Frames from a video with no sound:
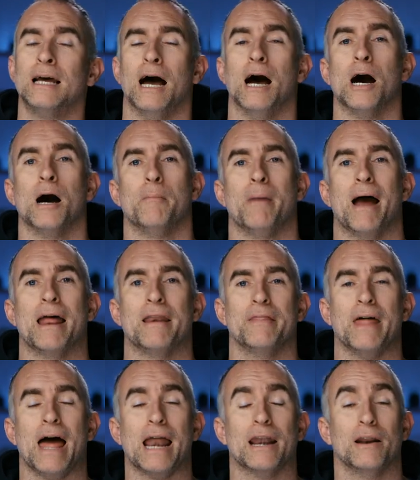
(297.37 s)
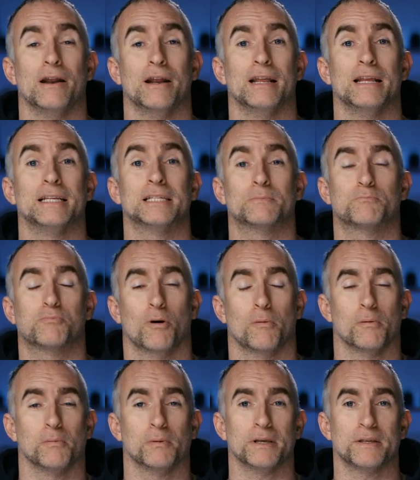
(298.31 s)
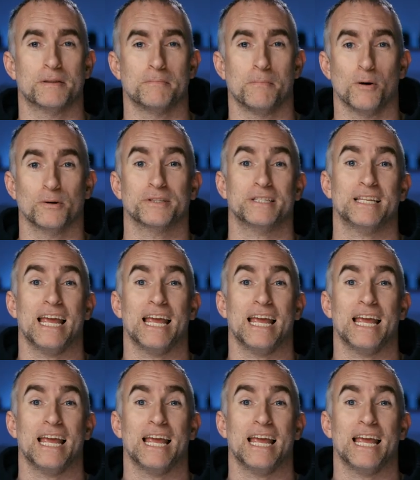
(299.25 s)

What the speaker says: And that is probably the most